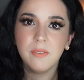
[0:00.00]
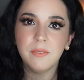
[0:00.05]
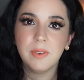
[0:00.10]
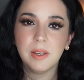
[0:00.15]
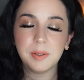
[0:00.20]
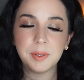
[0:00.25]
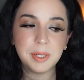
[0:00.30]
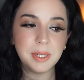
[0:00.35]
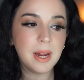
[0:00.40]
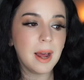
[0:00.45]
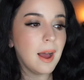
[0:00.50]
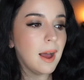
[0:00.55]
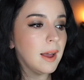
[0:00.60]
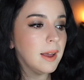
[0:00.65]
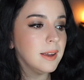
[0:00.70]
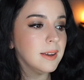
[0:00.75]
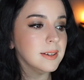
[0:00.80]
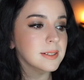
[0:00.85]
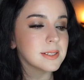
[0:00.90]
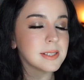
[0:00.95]
very
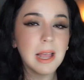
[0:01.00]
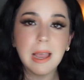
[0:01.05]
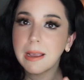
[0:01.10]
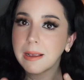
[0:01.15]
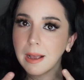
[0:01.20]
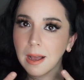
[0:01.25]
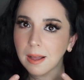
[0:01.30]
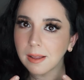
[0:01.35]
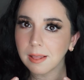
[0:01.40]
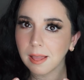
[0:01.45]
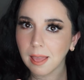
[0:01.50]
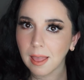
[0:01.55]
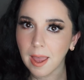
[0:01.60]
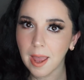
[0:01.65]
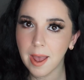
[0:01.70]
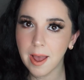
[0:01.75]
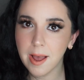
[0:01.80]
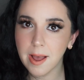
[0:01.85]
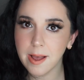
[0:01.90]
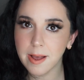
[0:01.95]
nice like
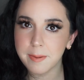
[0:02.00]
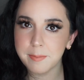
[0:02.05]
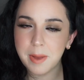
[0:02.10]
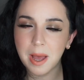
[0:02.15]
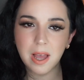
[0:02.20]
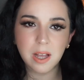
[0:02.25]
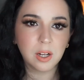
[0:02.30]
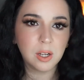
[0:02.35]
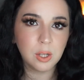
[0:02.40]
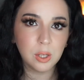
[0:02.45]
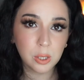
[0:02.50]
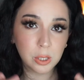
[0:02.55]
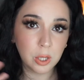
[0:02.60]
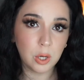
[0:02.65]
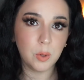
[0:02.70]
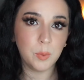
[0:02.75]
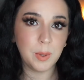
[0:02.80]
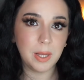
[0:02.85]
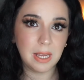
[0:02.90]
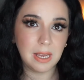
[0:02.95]
glam
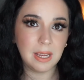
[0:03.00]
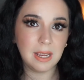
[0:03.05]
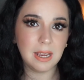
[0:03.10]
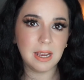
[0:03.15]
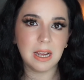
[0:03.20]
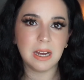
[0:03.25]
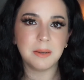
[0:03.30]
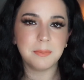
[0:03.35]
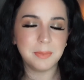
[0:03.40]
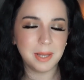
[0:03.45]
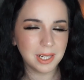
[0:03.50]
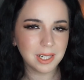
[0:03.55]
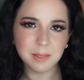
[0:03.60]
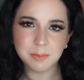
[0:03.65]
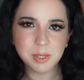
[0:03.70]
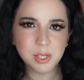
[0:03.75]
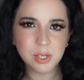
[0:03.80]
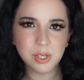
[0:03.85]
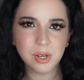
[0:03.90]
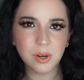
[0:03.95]
glowy
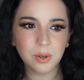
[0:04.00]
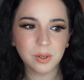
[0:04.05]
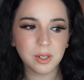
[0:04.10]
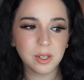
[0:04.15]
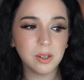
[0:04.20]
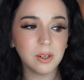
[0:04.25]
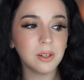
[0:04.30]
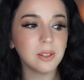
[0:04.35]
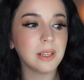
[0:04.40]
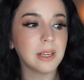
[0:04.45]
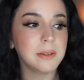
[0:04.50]
makeup tutorial.